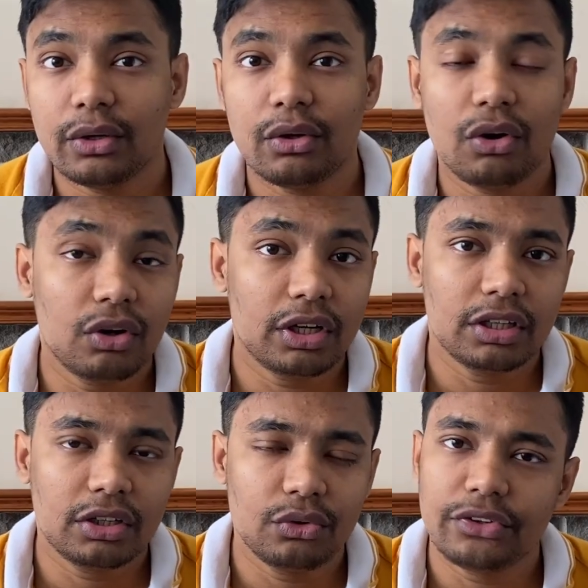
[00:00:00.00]
or in the
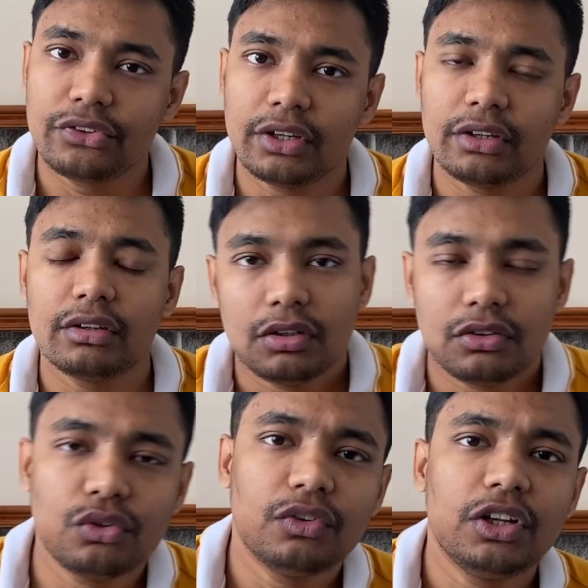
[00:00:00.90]
USA. So
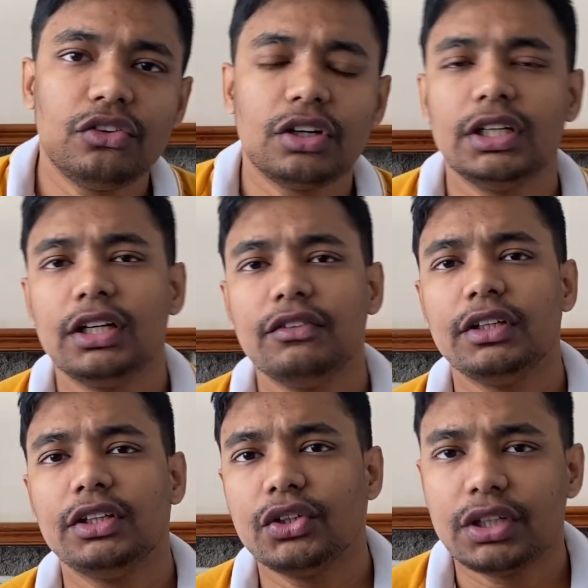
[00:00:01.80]
once you're done
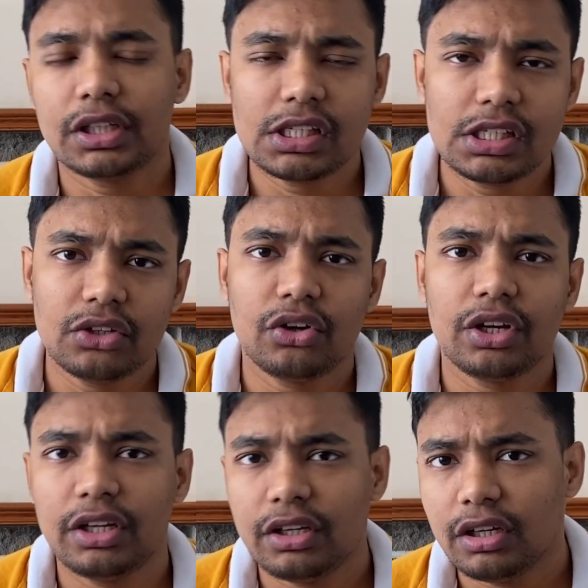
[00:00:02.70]
with your
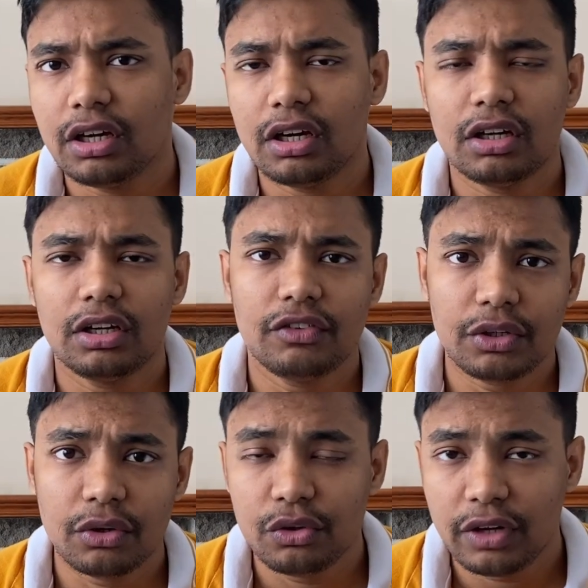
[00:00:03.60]
GRE, if at all
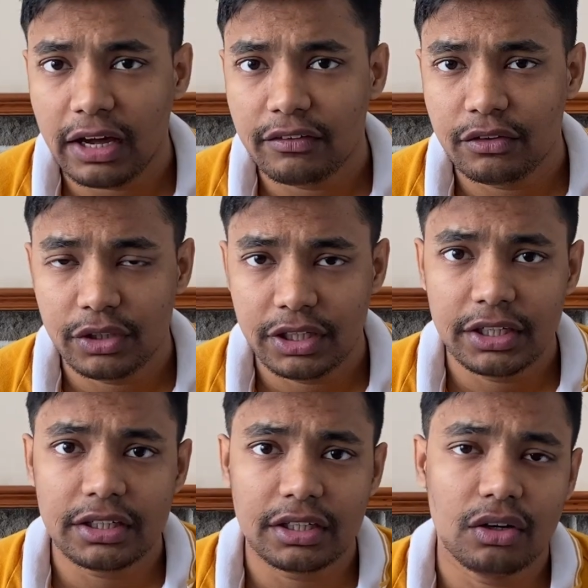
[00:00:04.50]
you need
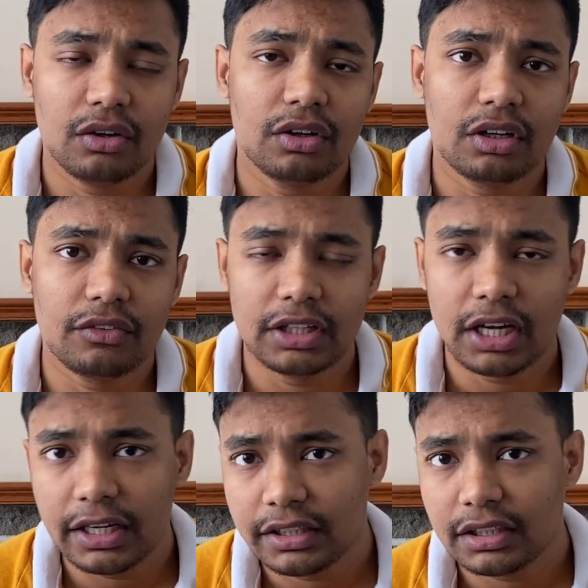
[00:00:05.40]
it, or with the
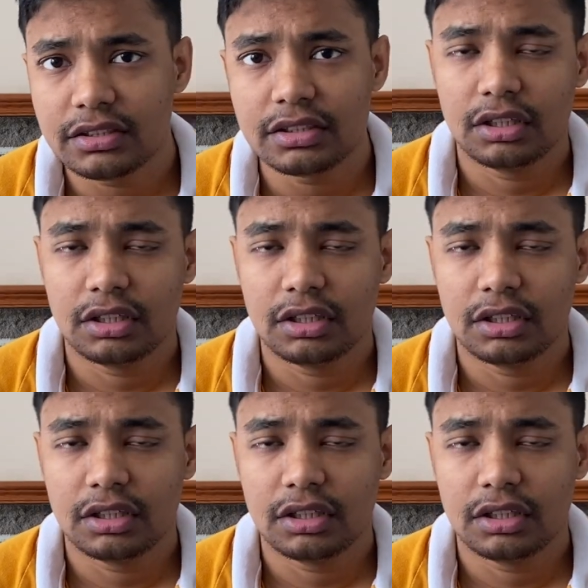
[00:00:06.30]
IELTS,